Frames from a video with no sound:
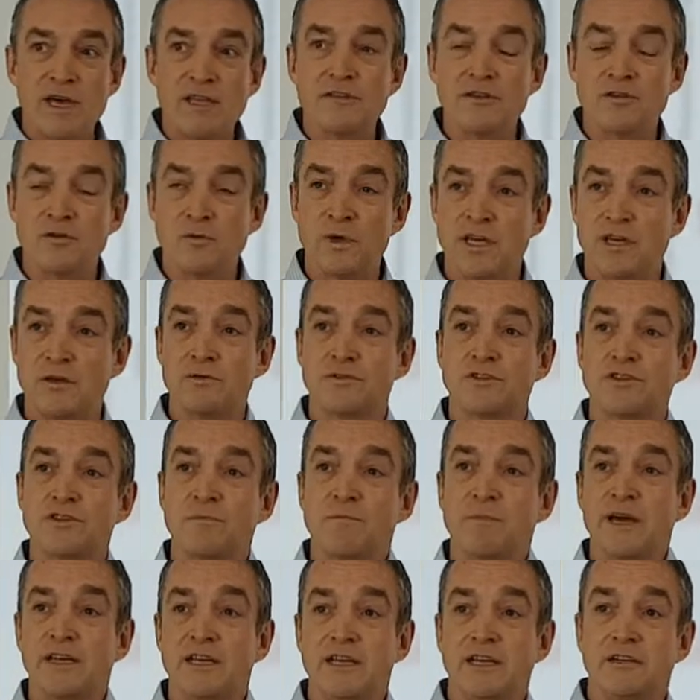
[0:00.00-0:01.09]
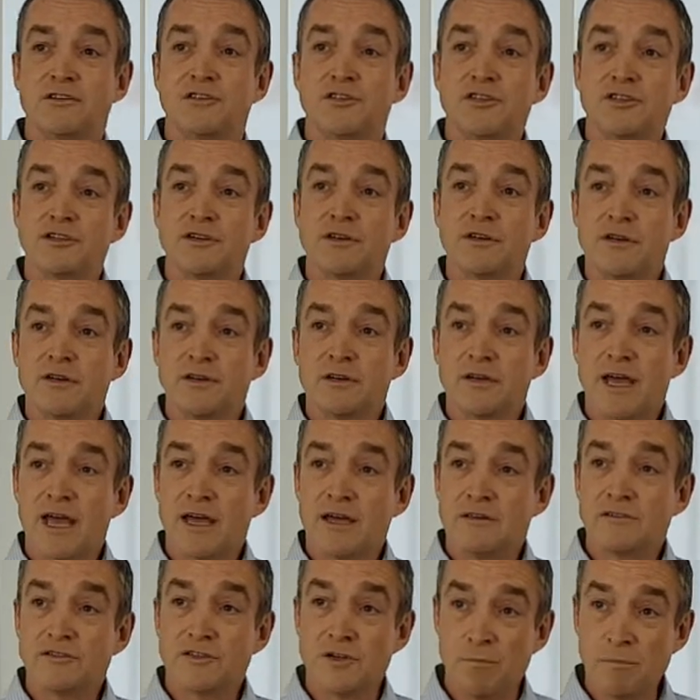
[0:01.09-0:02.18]
the method we use to manage,
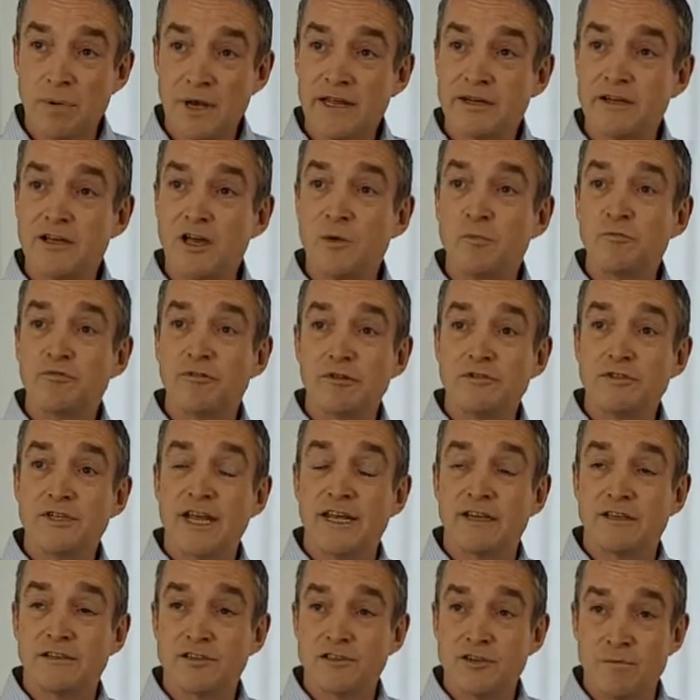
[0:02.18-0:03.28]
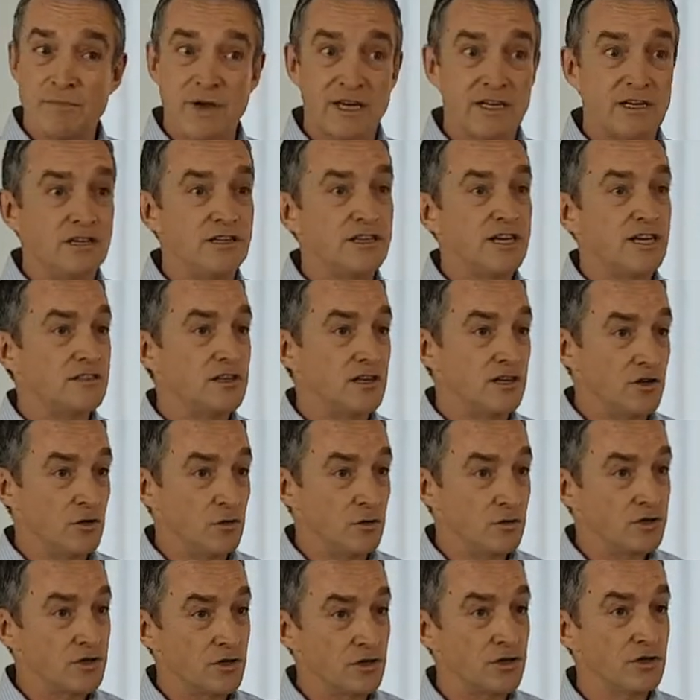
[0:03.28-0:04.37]
to plan our projects, to manage
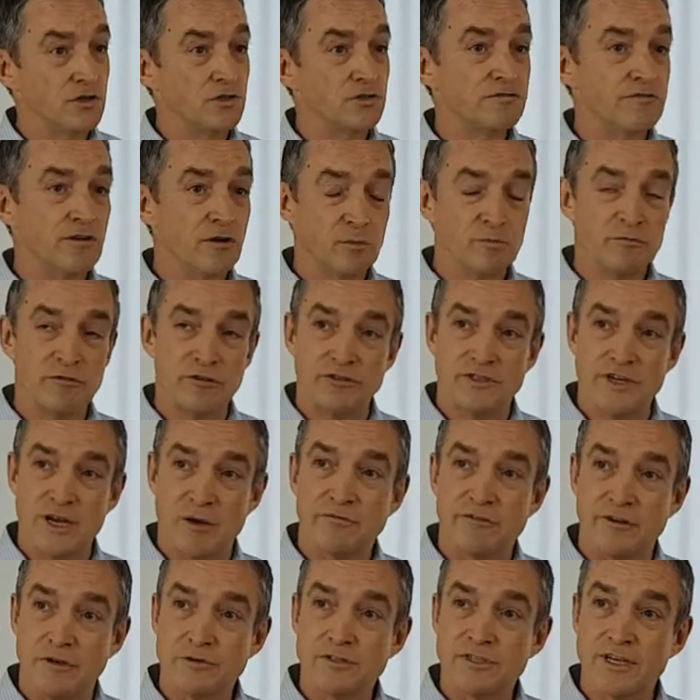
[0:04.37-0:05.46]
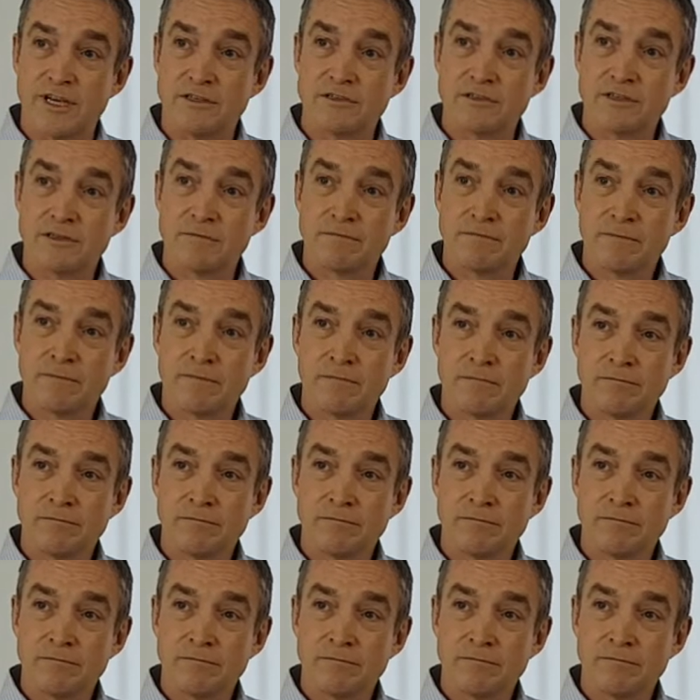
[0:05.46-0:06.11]
execution and control project process.